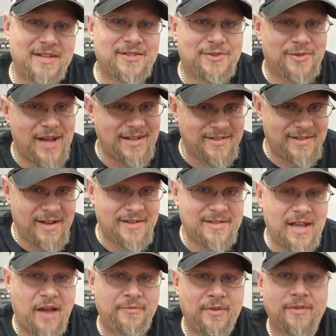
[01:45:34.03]
so that
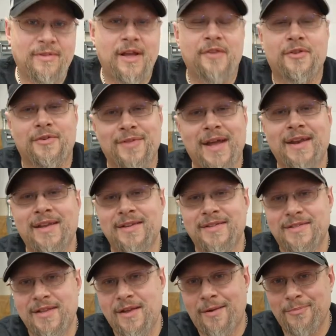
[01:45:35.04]
does have the leather. That
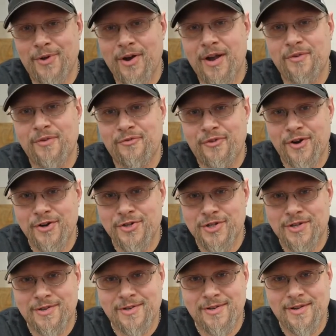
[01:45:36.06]
is the upgraded
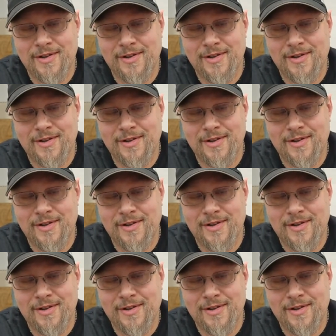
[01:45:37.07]
version.